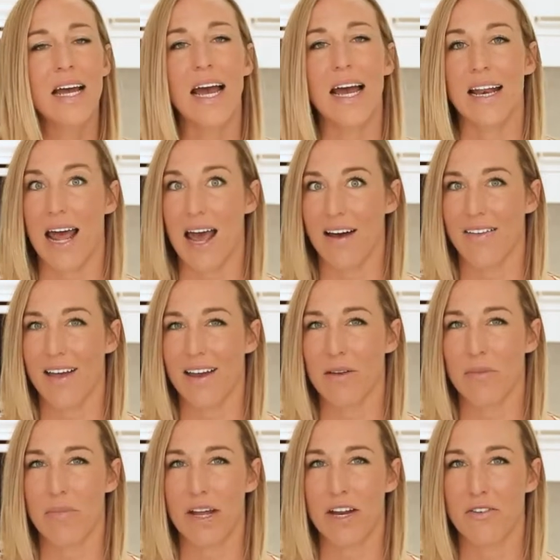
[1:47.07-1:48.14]
and how that
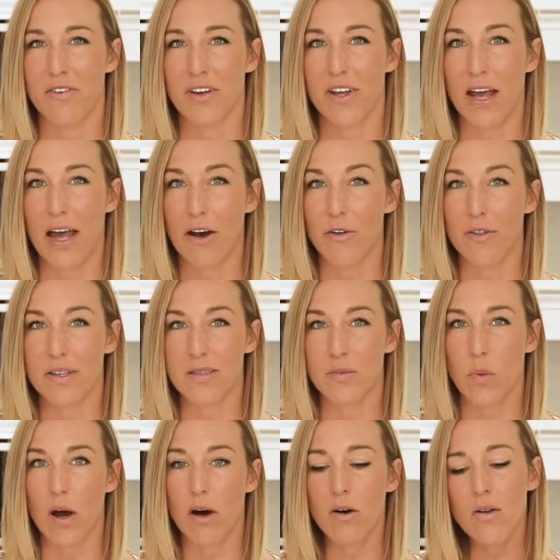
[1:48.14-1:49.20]
can benefit your health
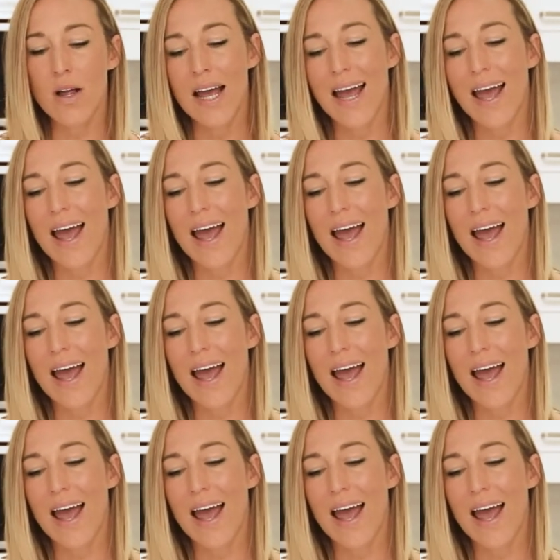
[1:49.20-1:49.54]
as well.